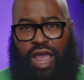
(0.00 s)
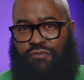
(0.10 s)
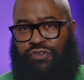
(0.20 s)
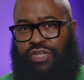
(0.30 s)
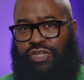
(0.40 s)

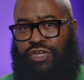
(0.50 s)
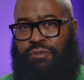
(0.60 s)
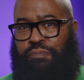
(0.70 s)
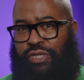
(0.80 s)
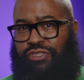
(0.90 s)
every
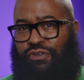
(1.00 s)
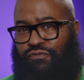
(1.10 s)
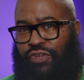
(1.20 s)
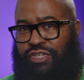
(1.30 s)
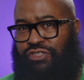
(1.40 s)
good piece of
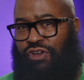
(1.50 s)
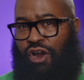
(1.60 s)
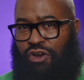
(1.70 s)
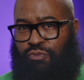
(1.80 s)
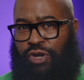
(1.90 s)
fitness
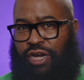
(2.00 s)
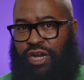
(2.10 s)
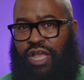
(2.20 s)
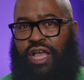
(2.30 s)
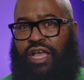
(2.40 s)
hardware